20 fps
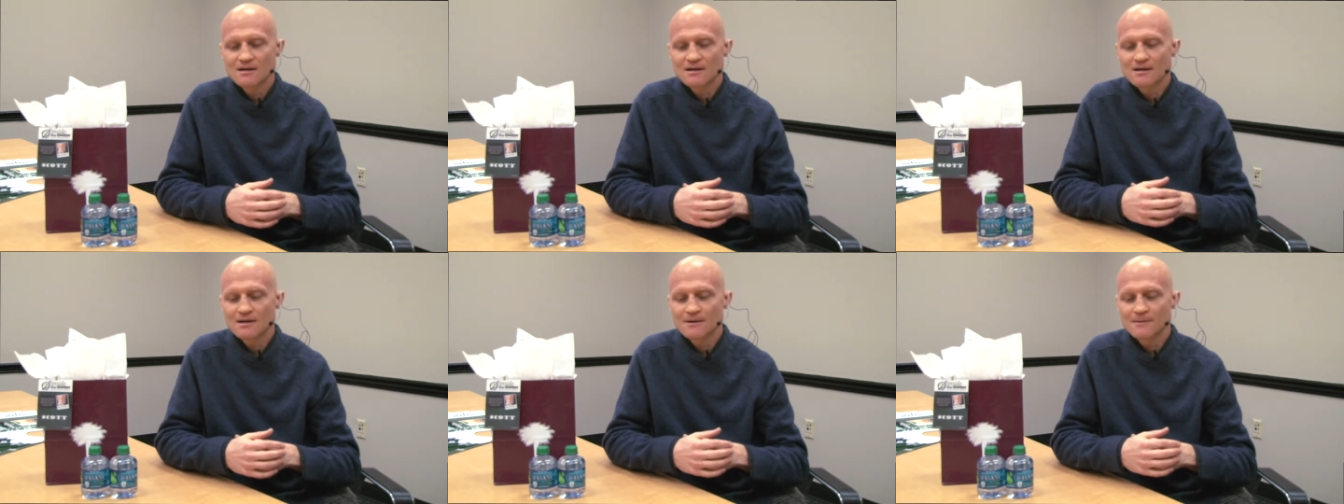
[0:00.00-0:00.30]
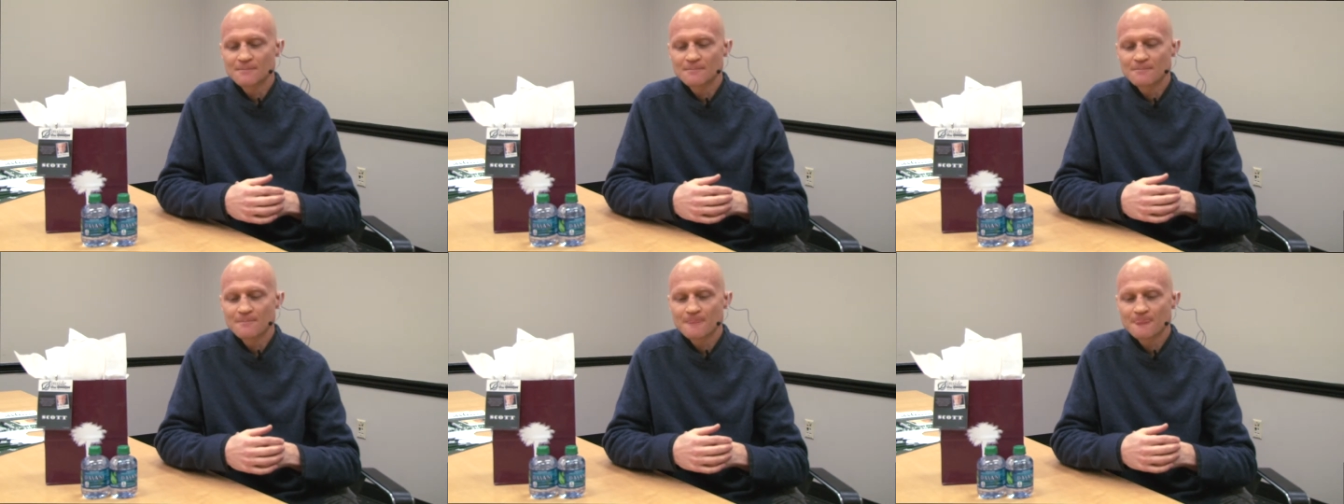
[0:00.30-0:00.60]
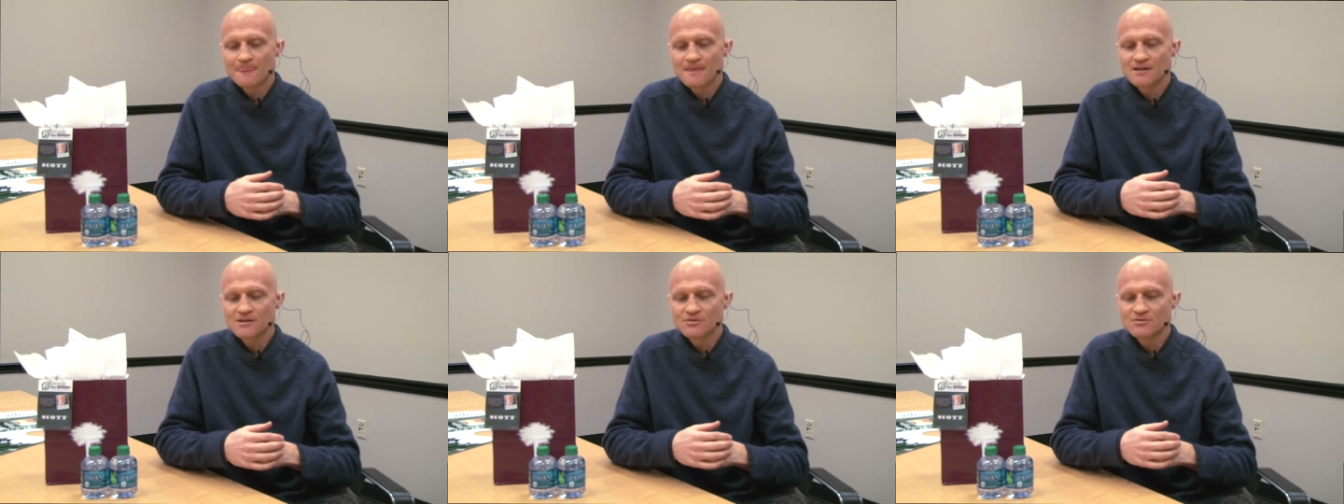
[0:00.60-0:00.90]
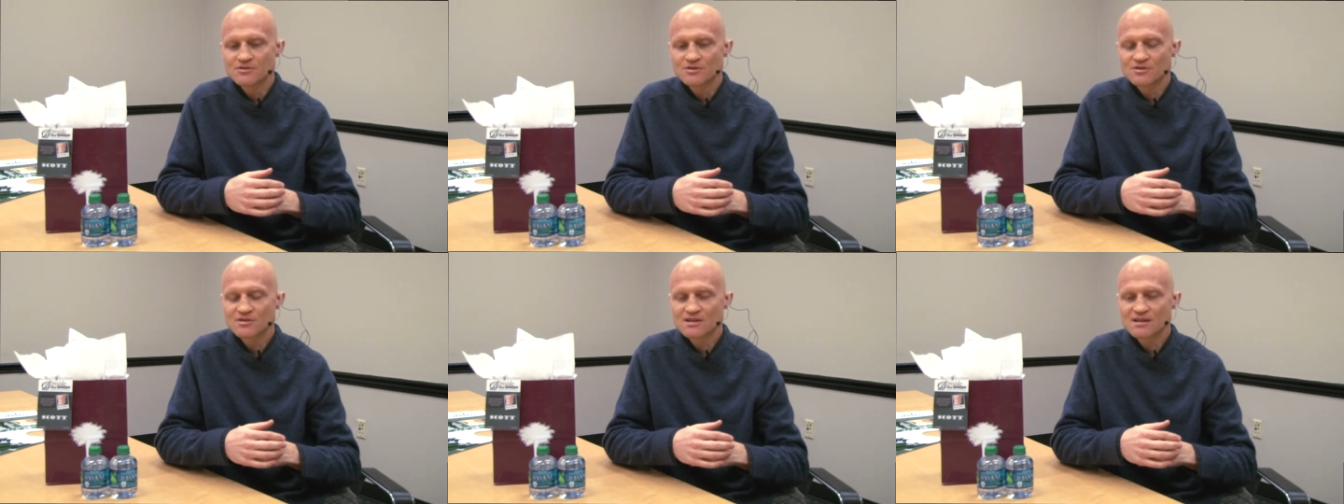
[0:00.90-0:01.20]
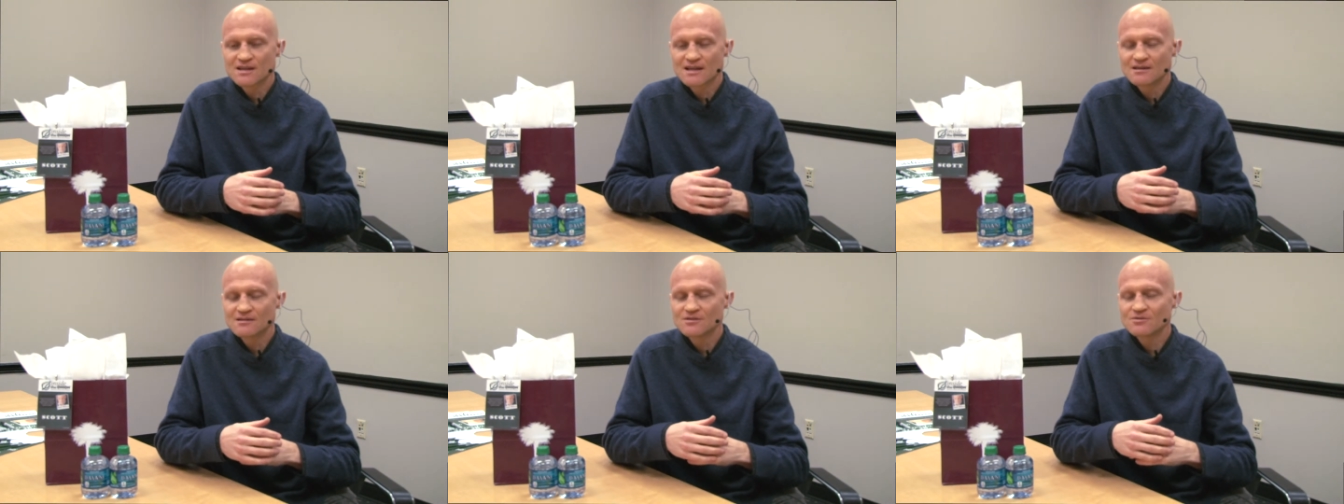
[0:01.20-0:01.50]
Um, and you just
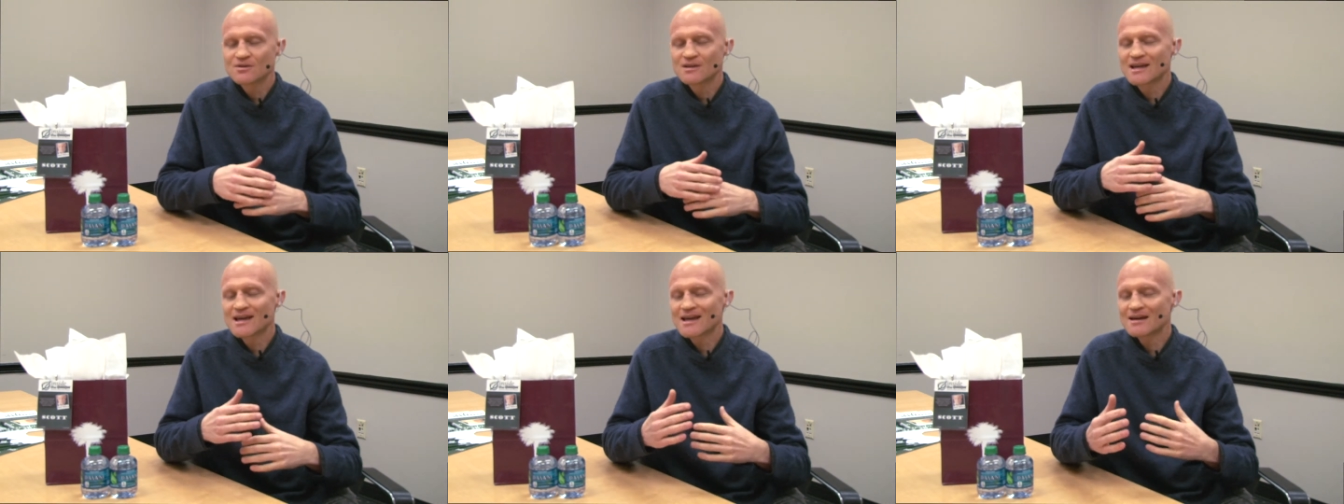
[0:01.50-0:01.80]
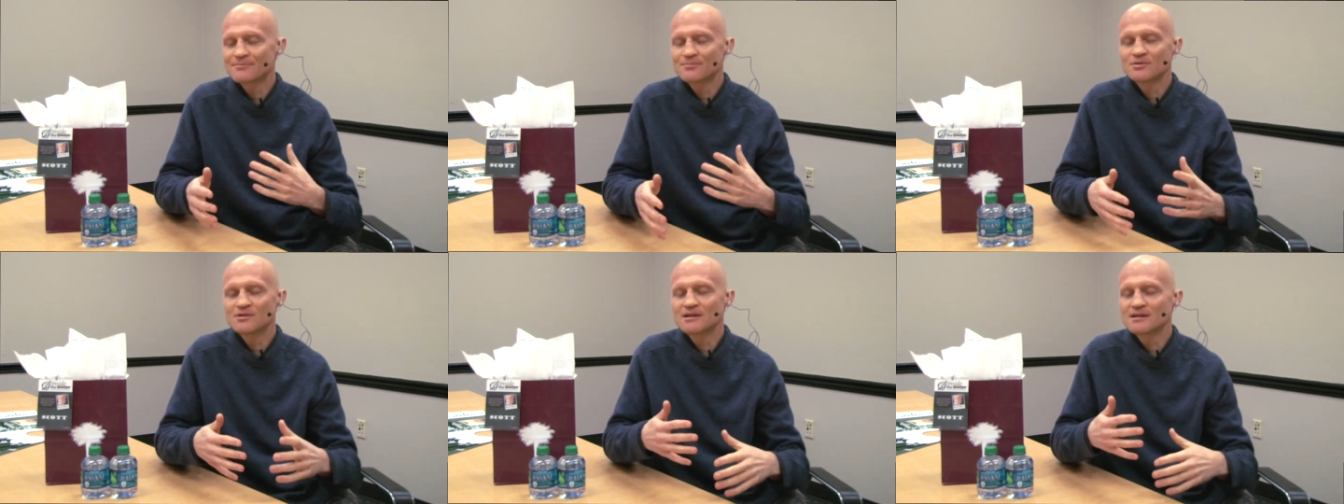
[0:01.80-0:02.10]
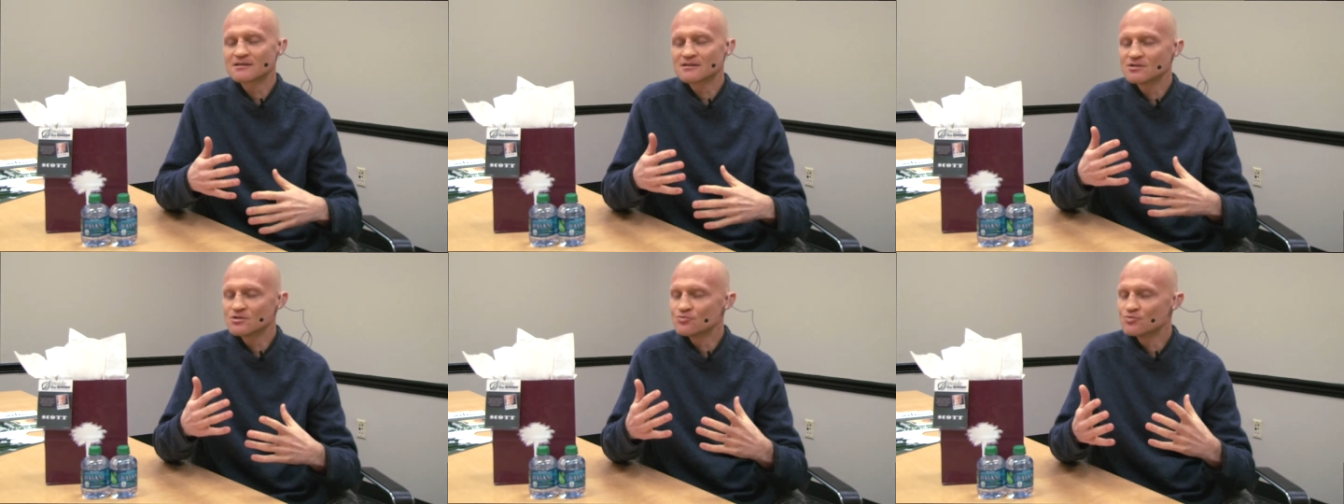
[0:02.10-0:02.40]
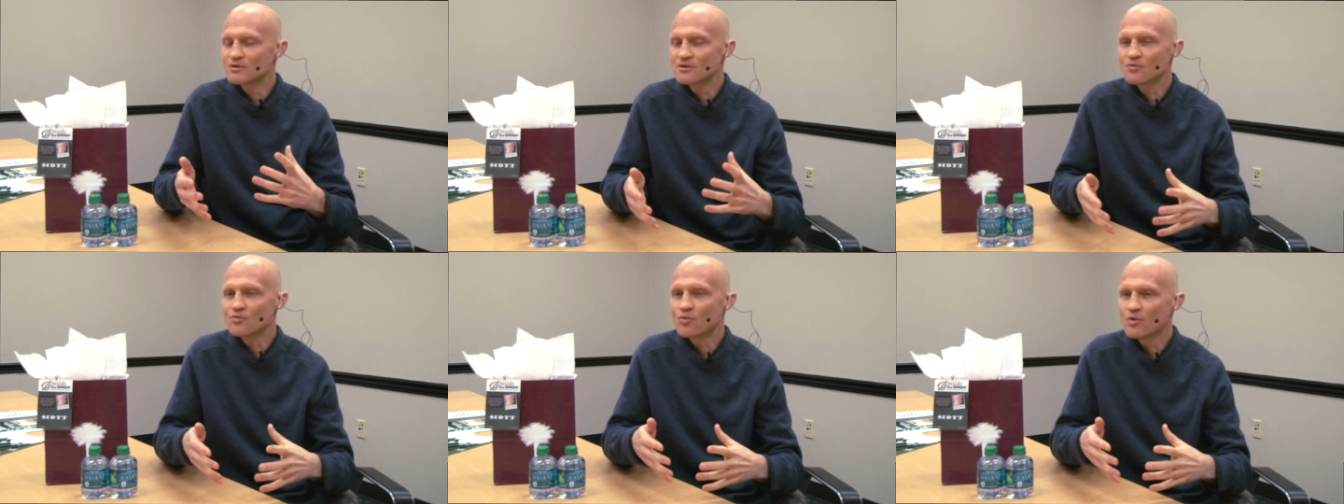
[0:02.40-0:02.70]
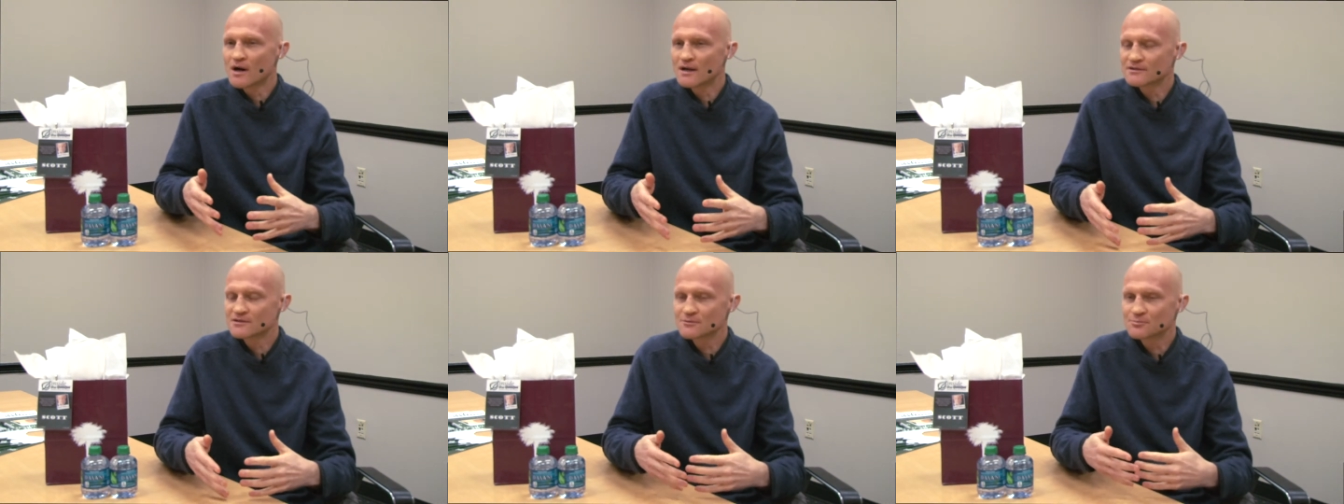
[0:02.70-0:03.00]
can't, you can't predict, and you wouldn't
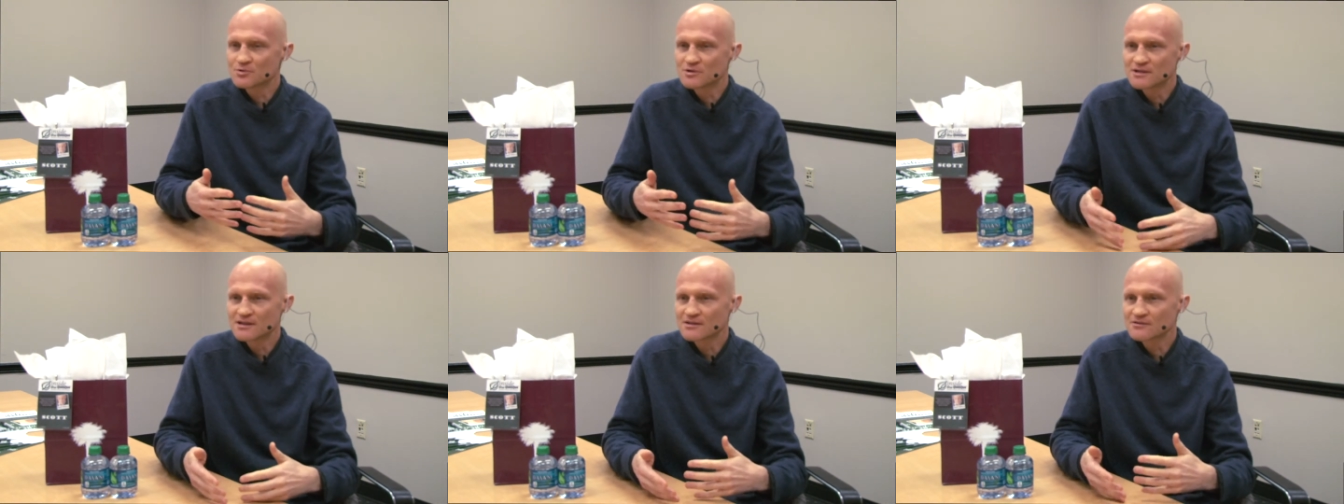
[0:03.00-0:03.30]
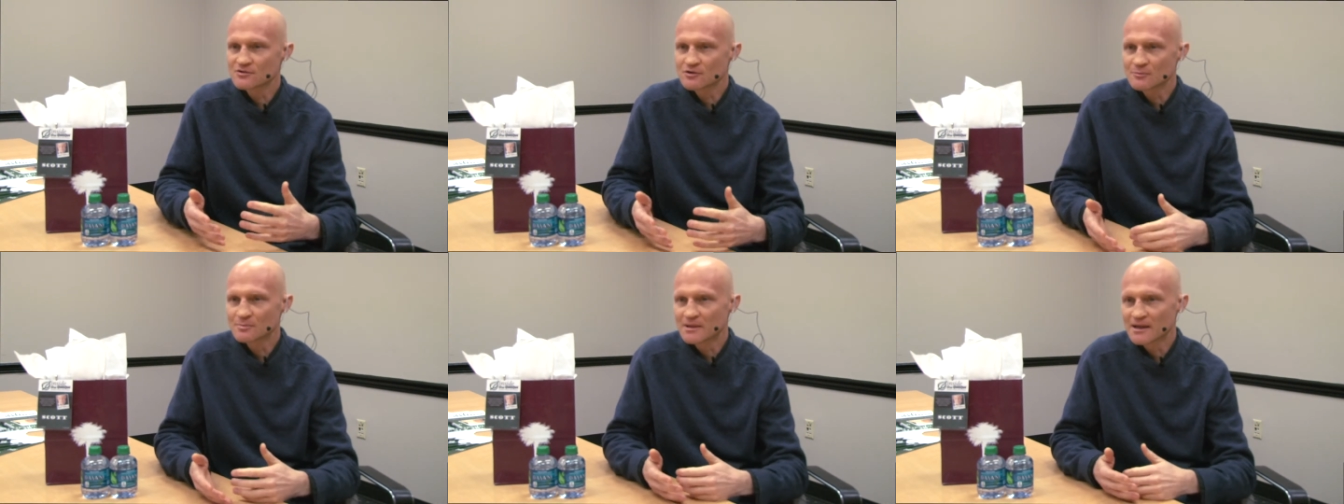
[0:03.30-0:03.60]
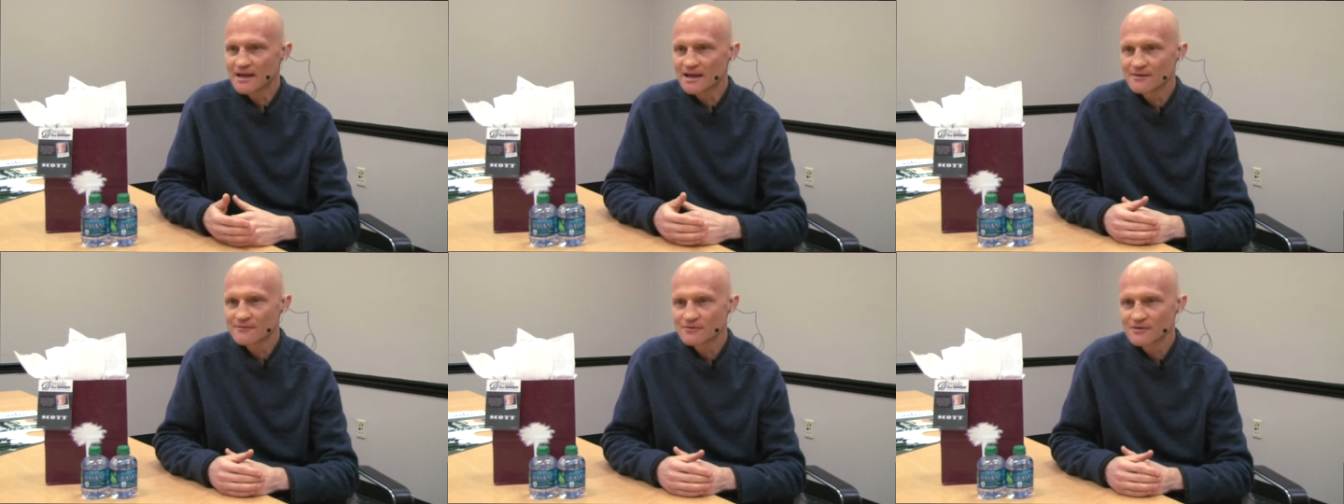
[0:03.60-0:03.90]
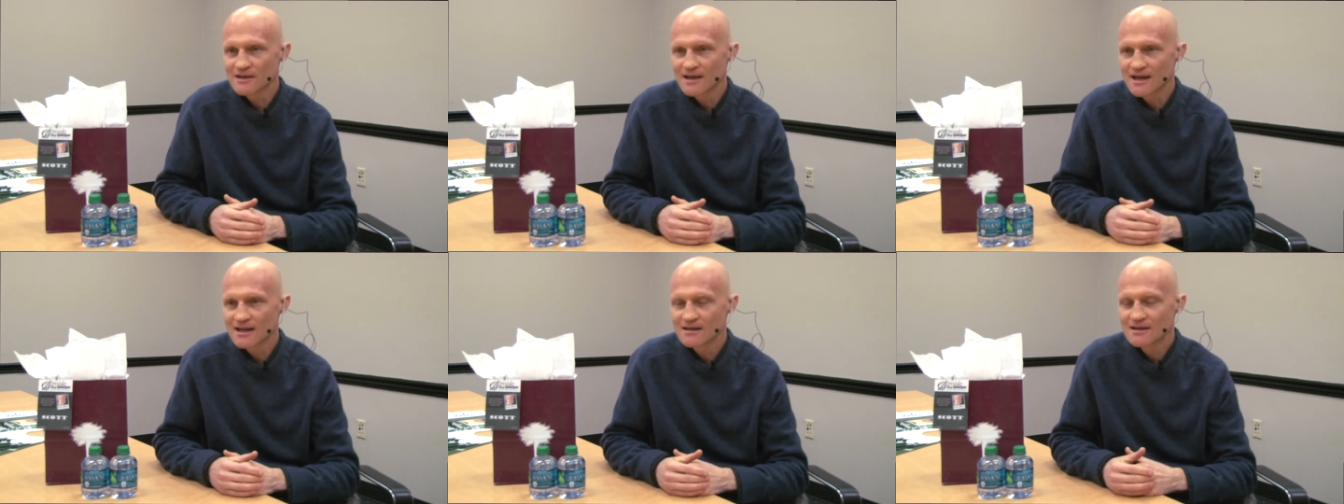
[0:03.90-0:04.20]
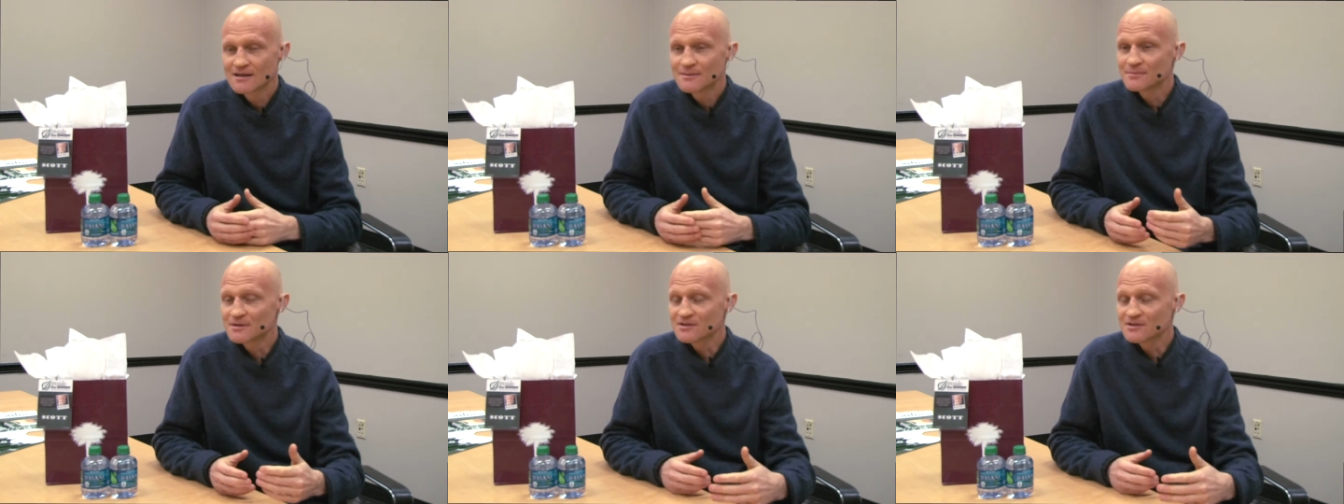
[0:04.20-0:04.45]
want to predict or plan for that,